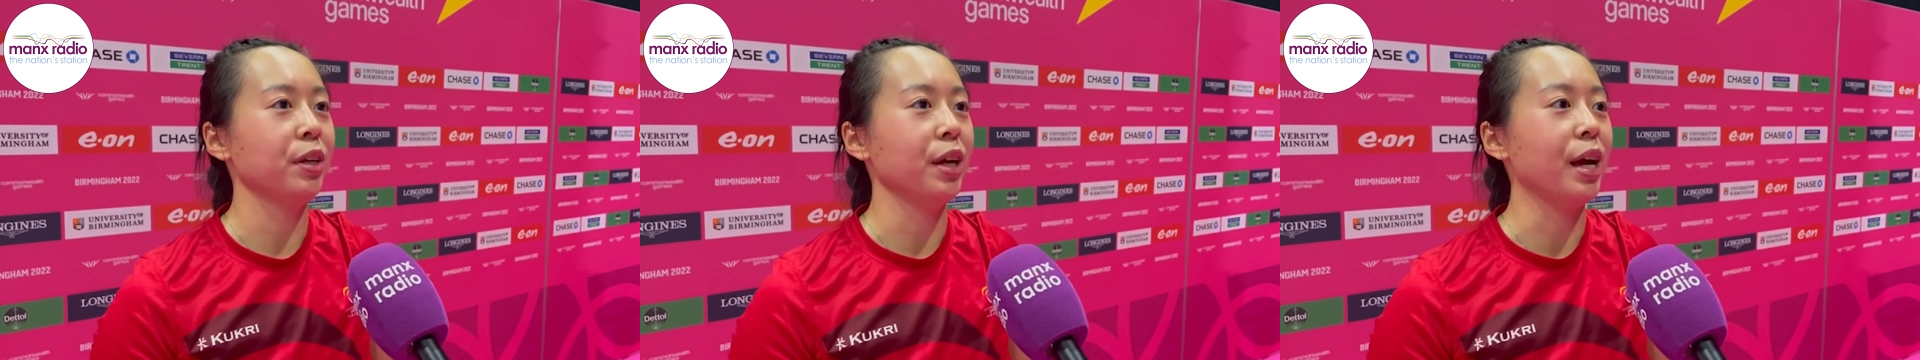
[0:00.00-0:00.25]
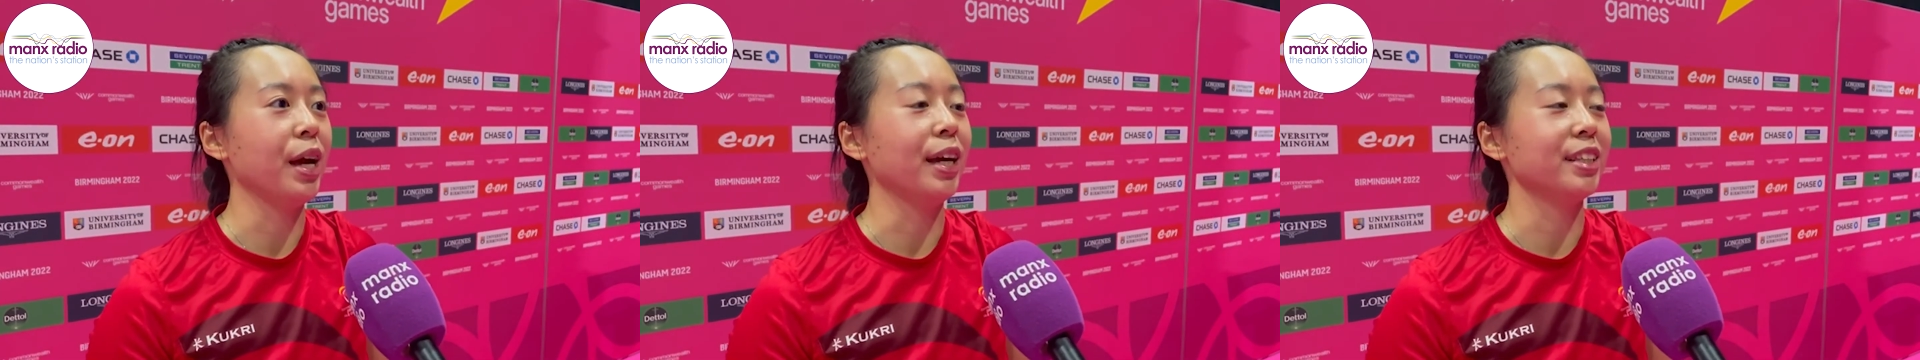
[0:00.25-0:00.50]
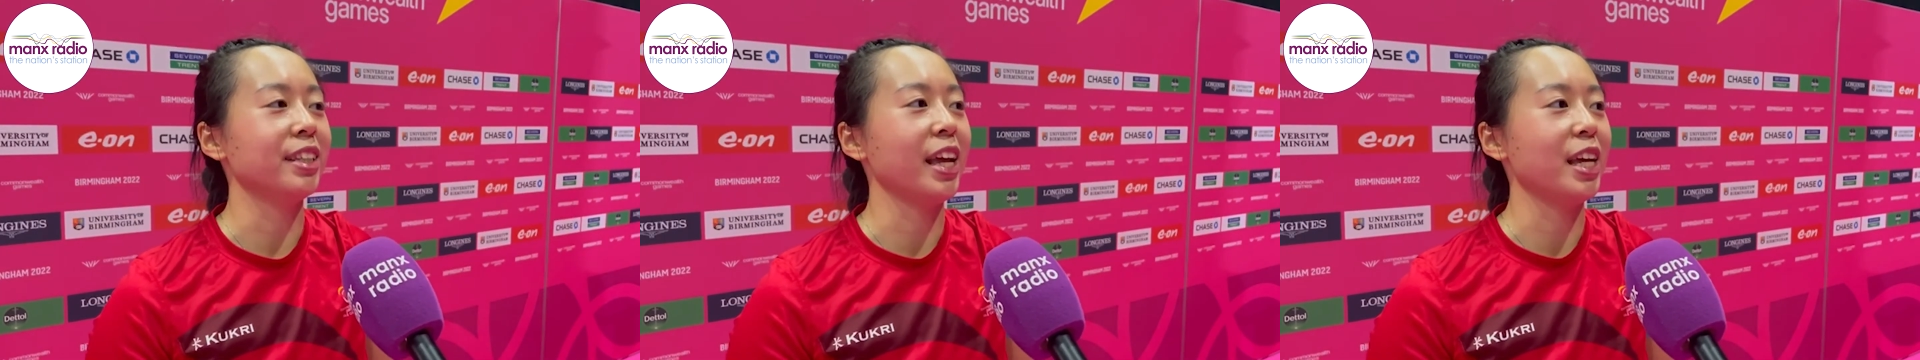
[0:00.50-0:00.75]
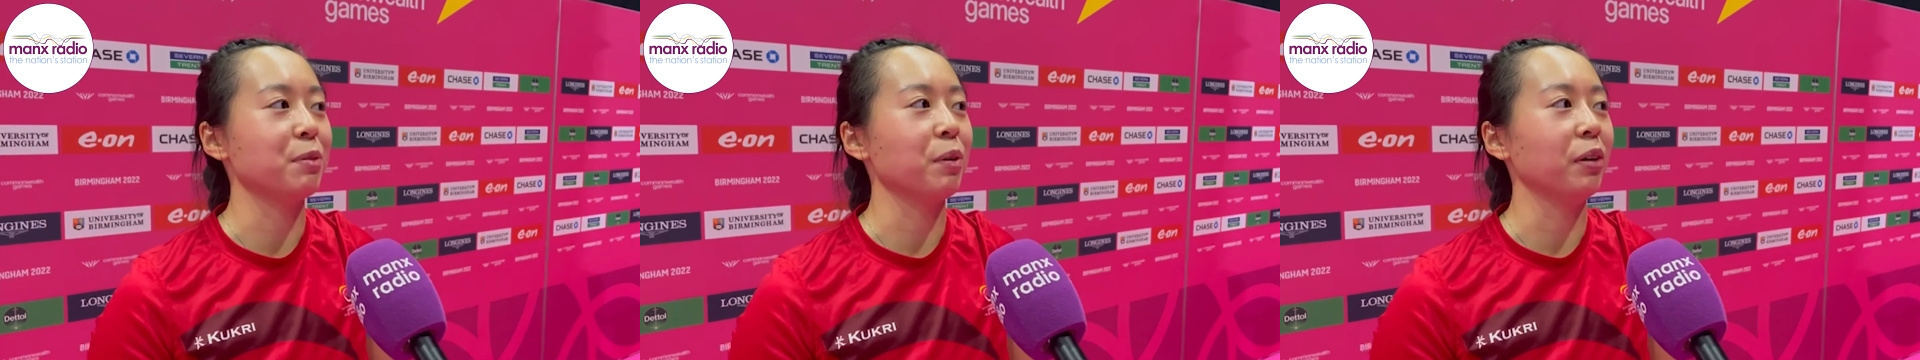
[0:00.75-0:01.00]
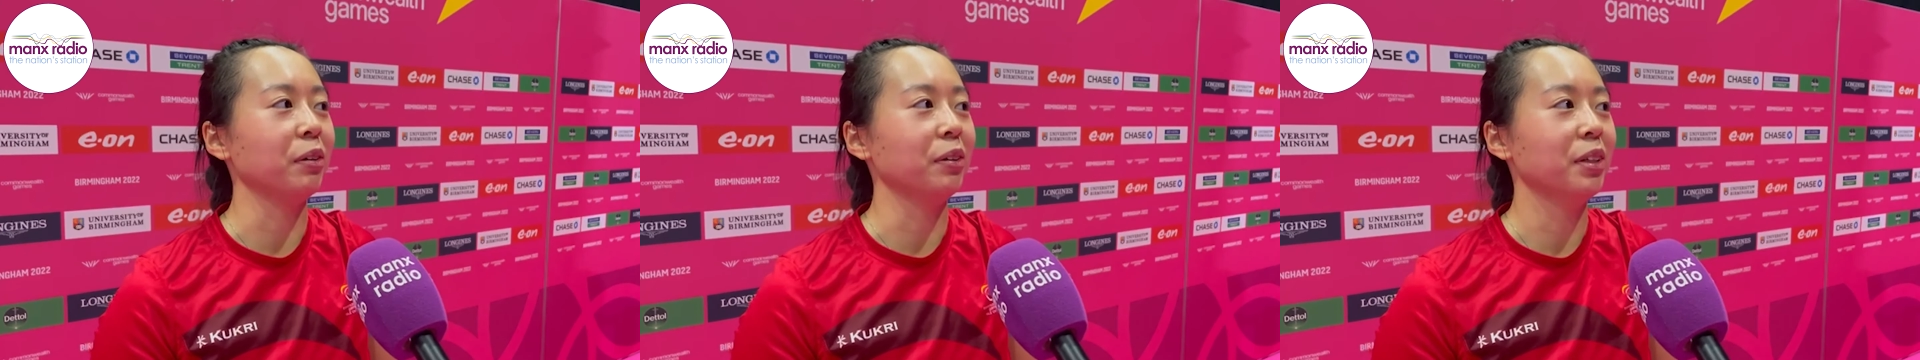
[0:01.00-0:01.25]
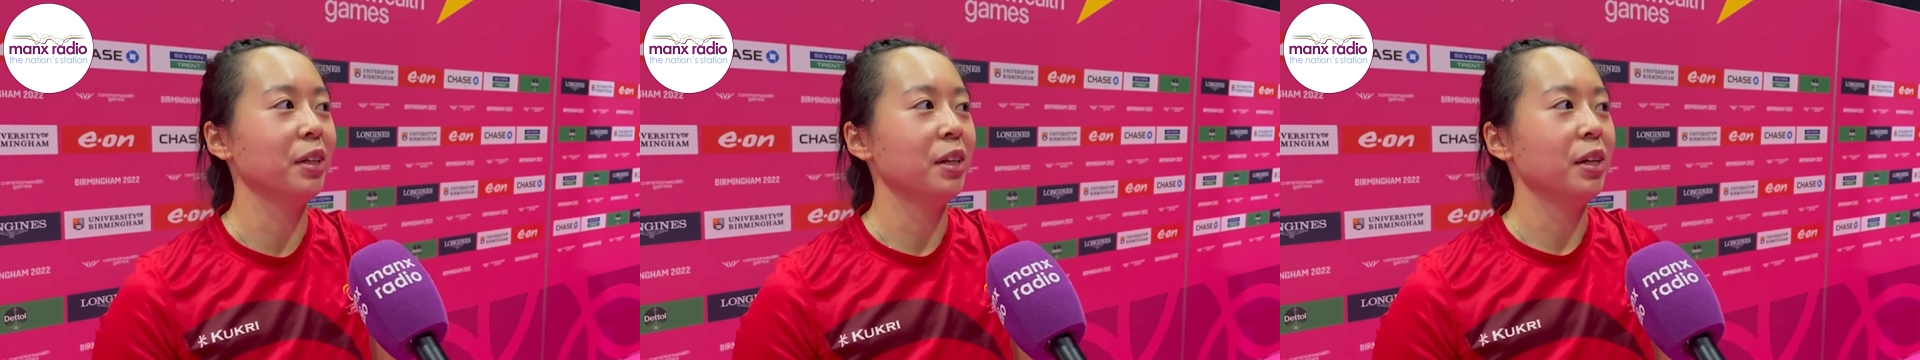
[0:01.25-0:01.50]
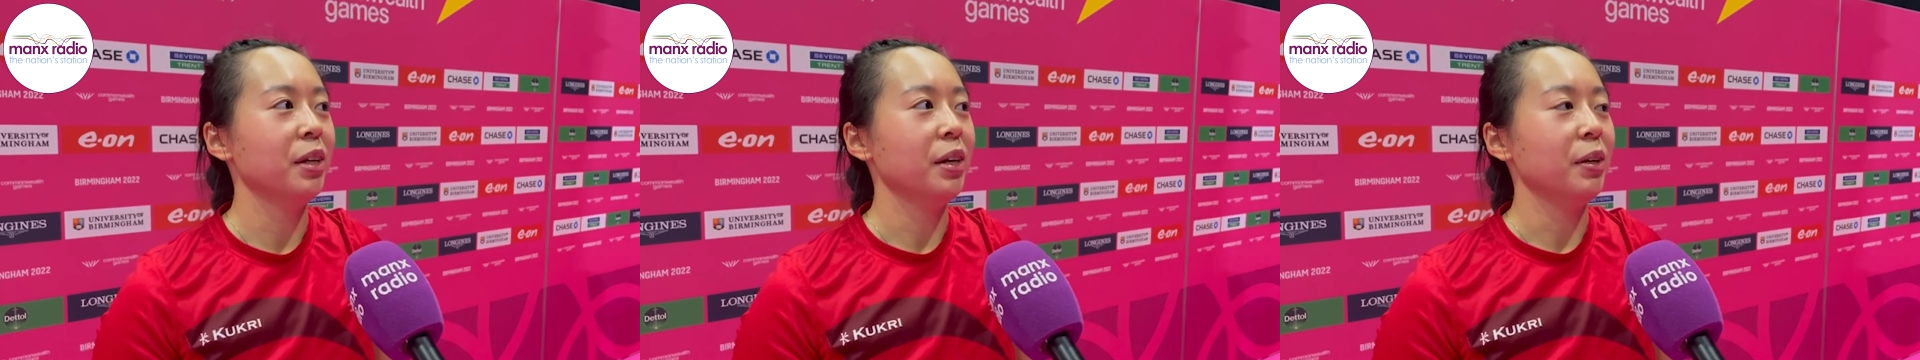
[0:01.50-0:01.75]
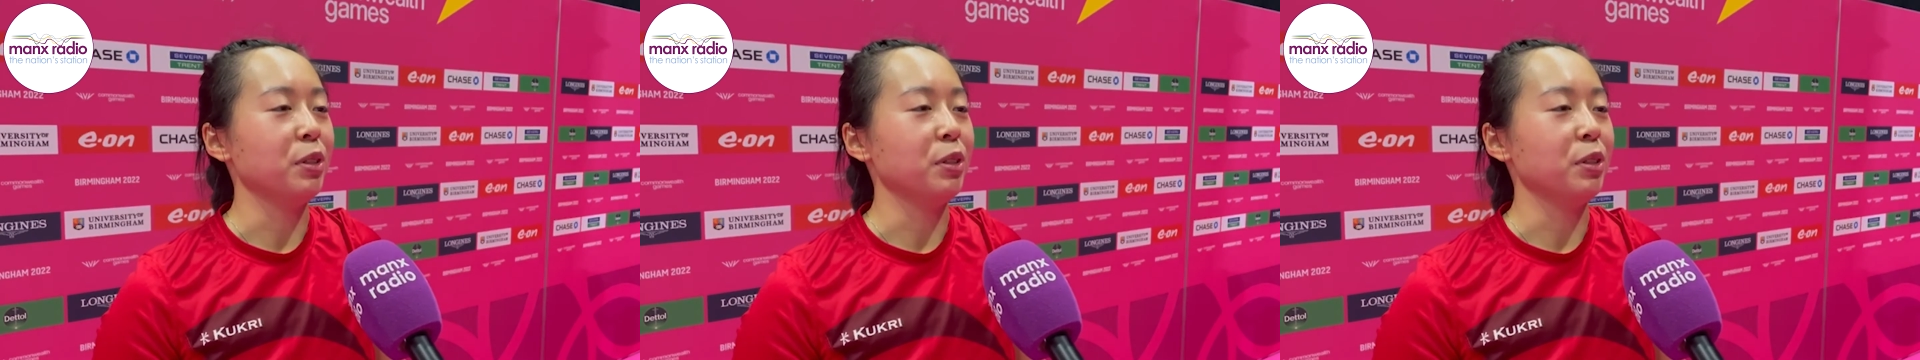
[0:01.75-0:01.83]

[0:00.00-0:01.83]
Uh, today's one